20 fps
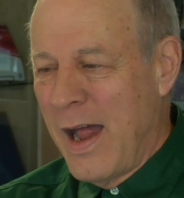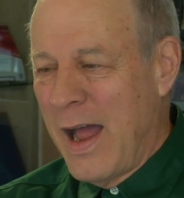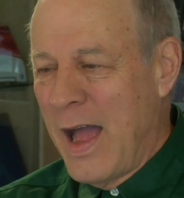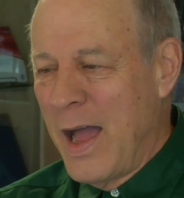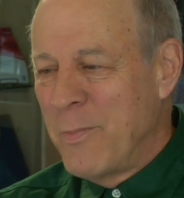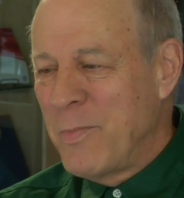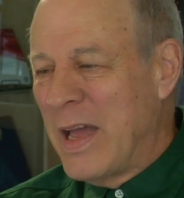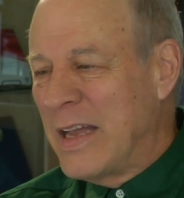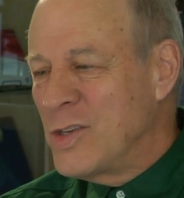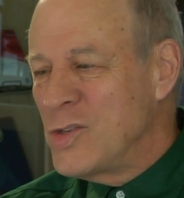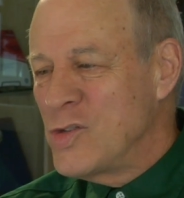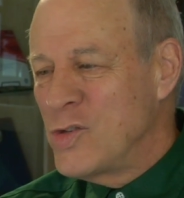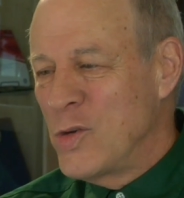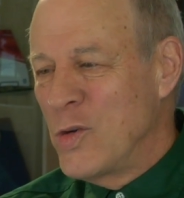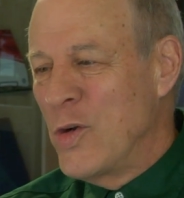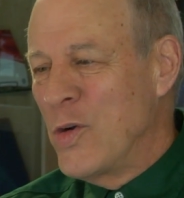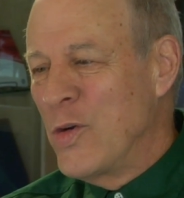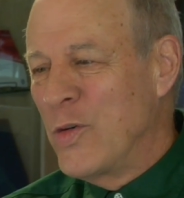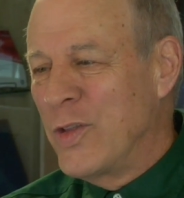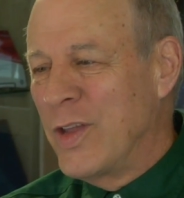I'm not
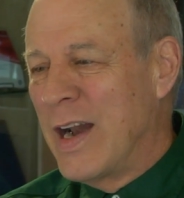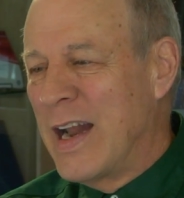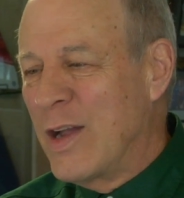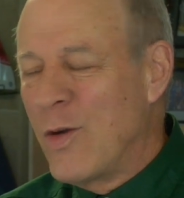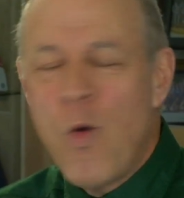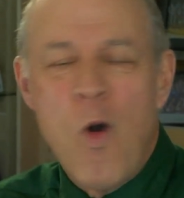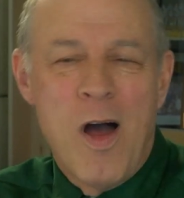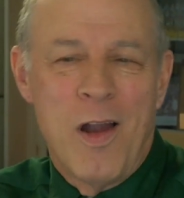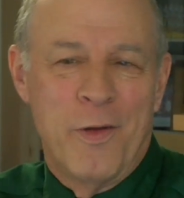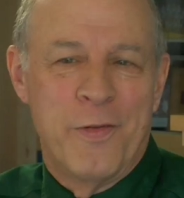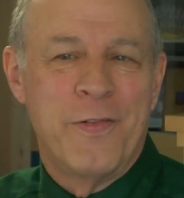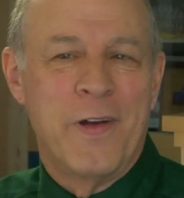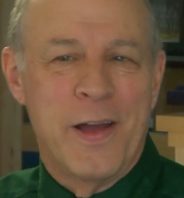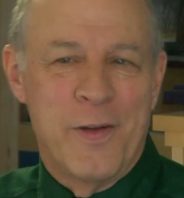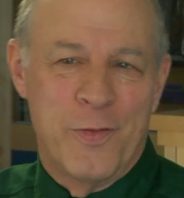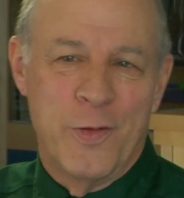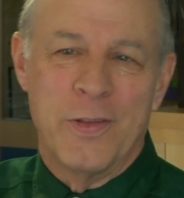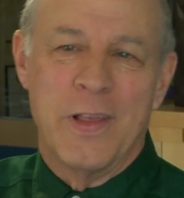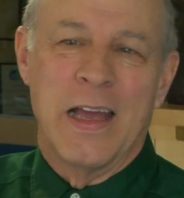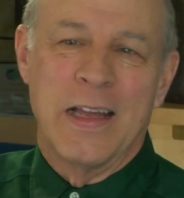sure that I qualify
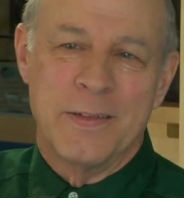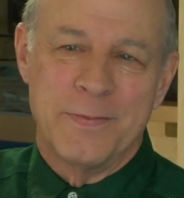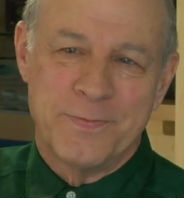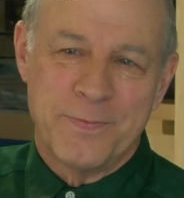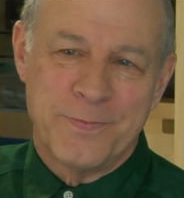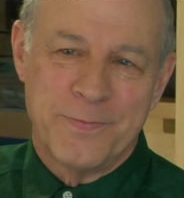for that.